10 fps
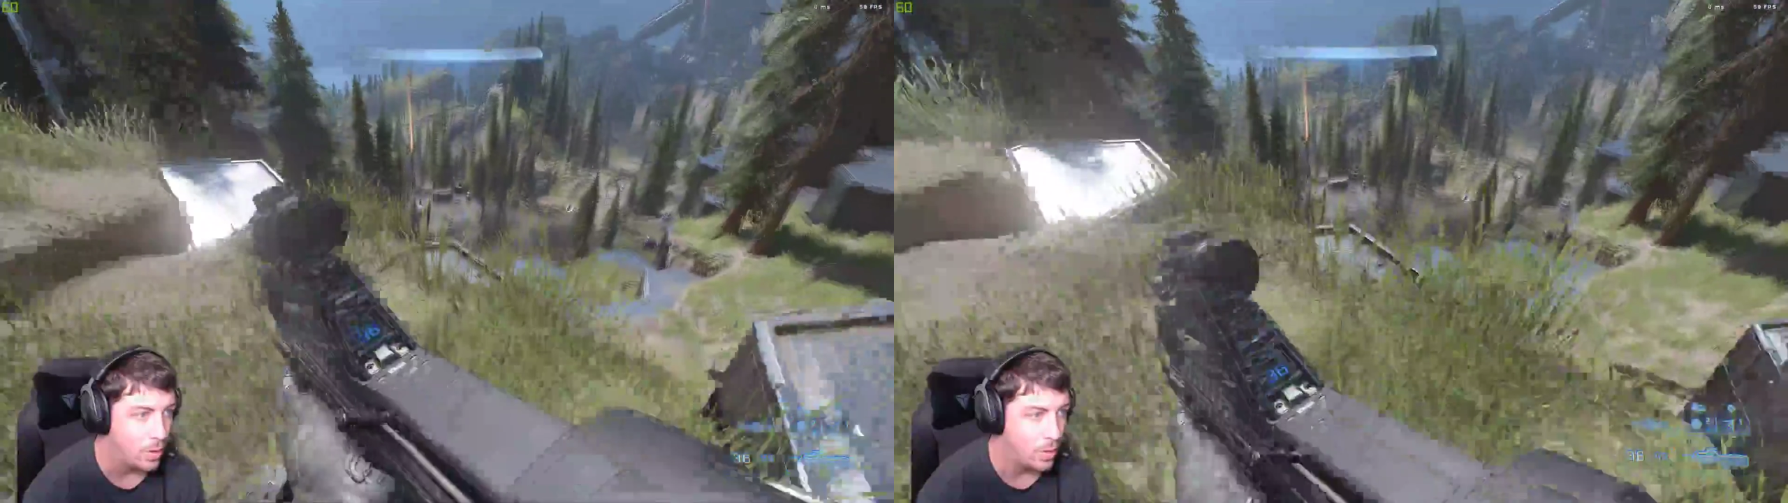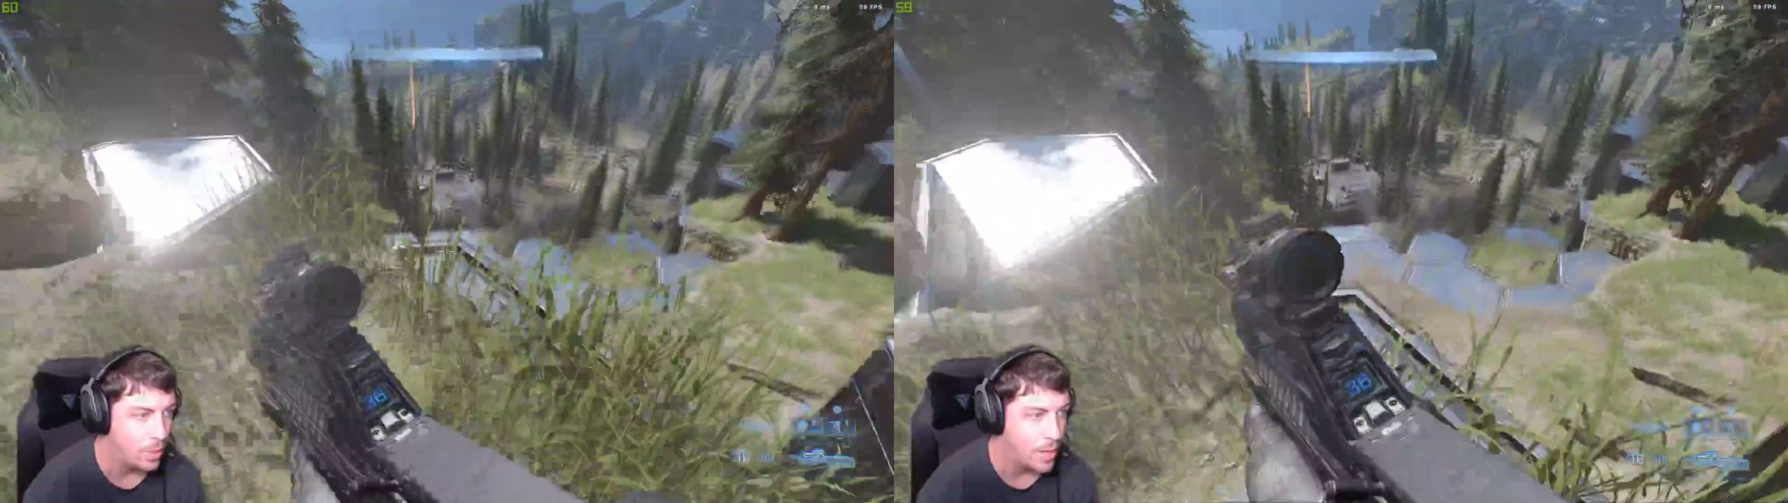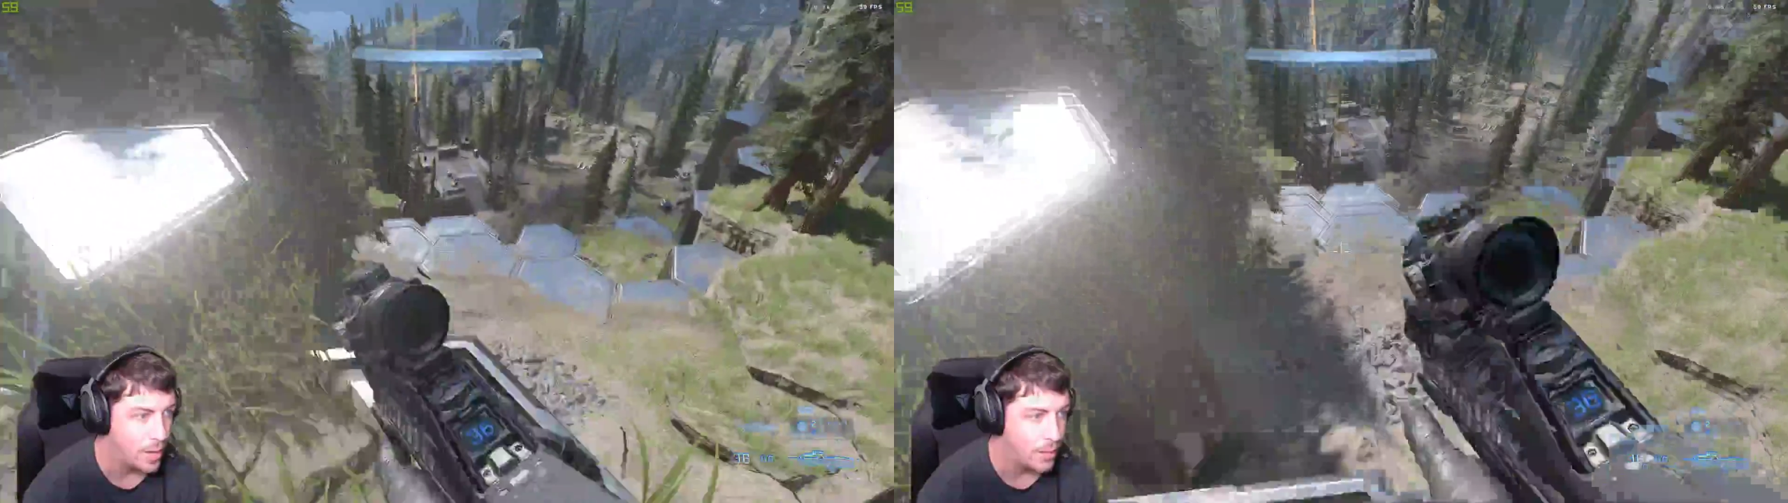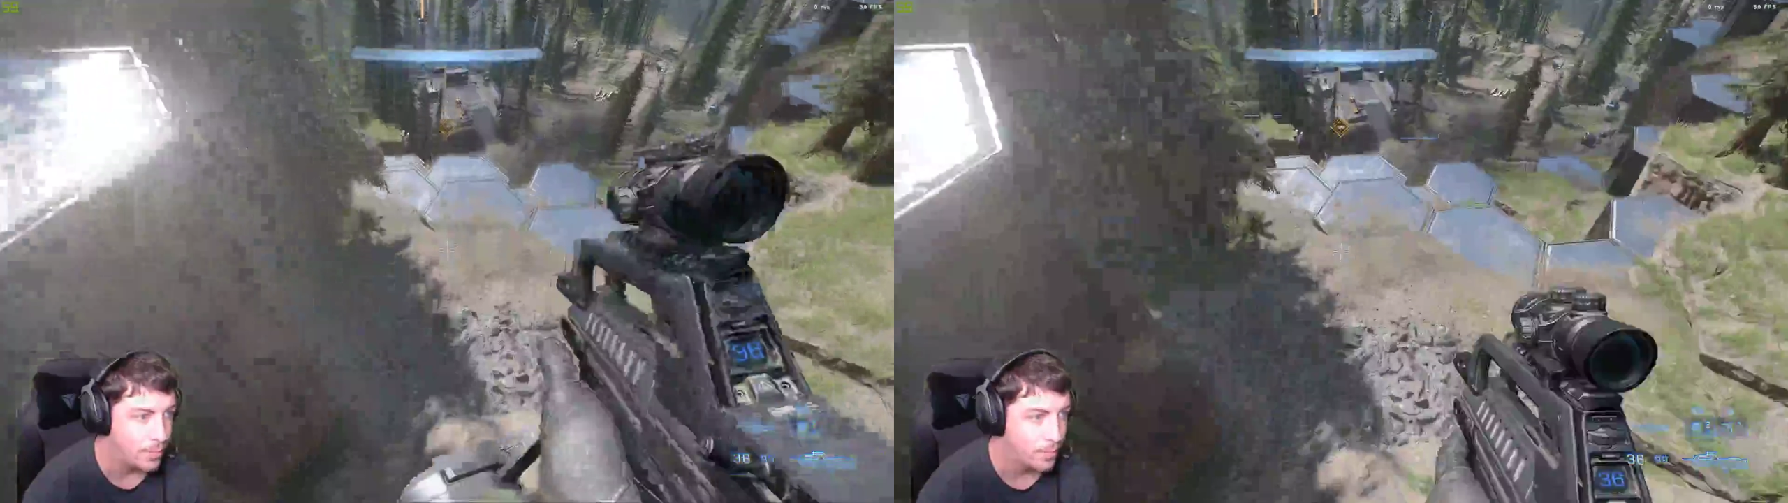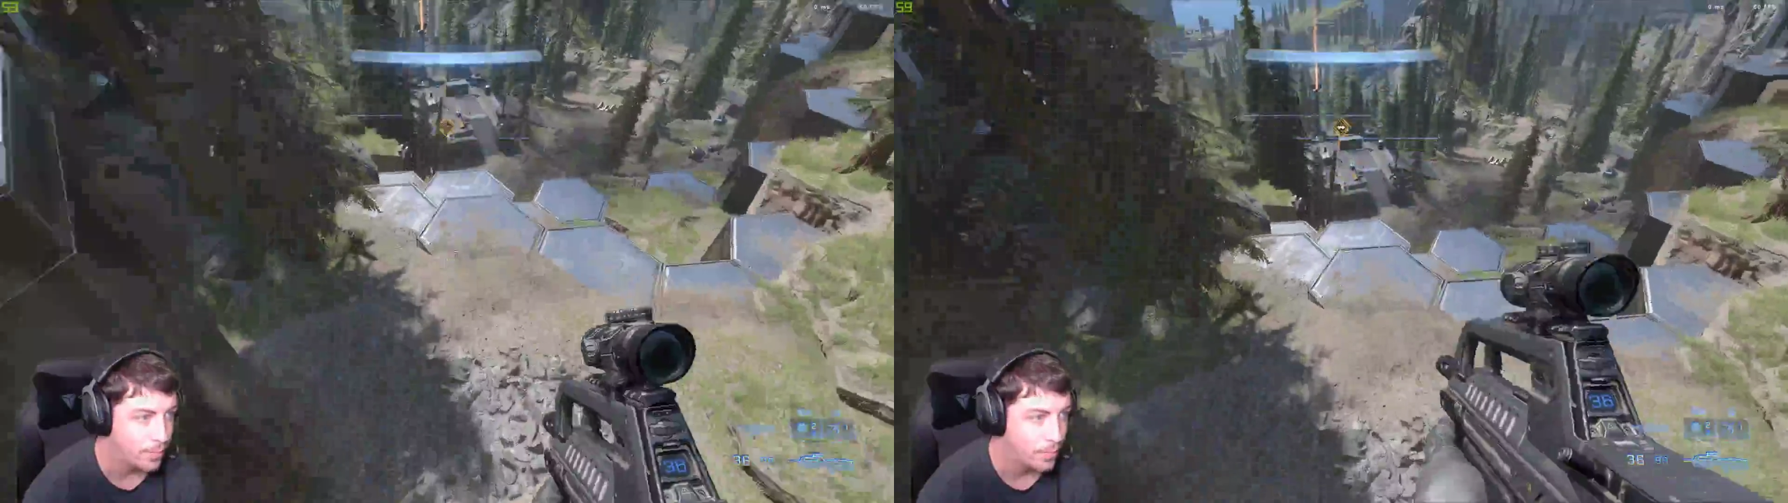the way down,
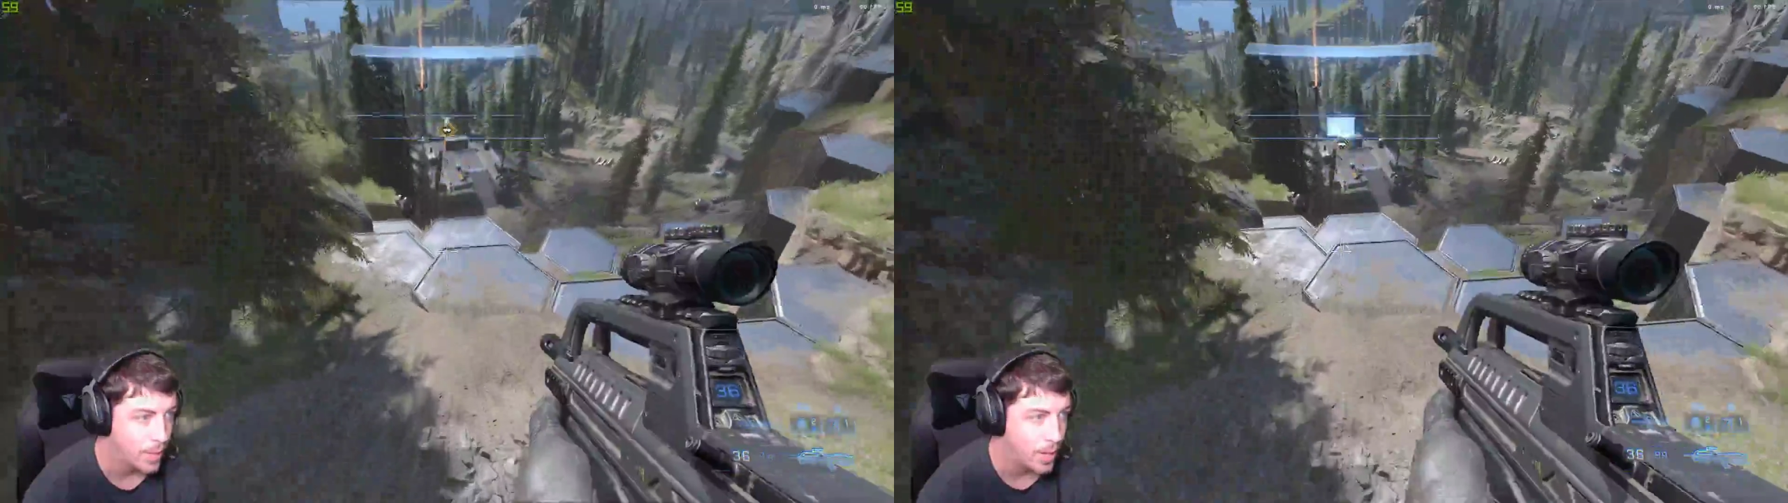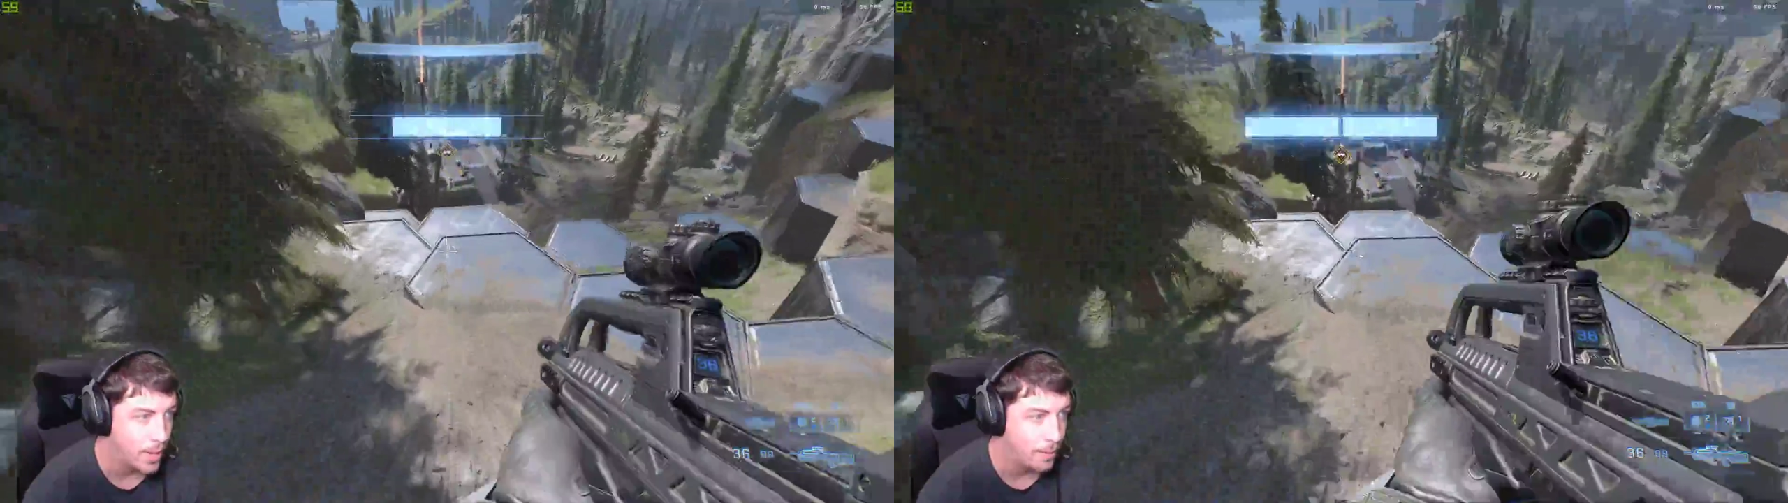okay?